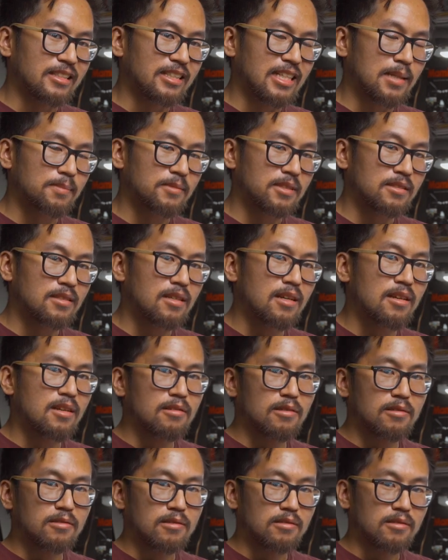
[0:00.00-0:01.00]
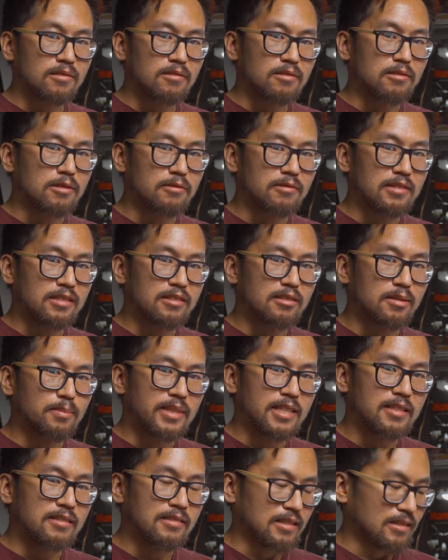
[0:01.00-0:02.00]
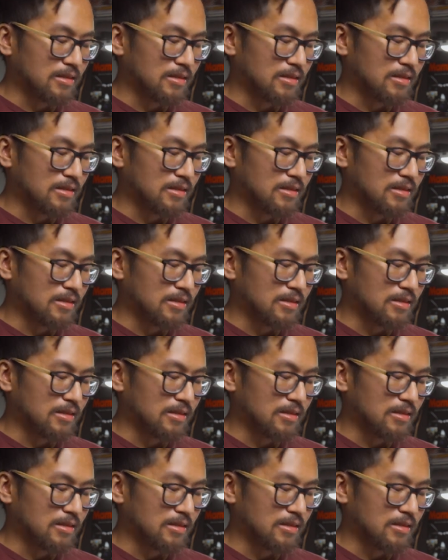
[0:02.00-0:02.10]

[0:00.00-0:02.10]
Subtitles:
camera or with your metering.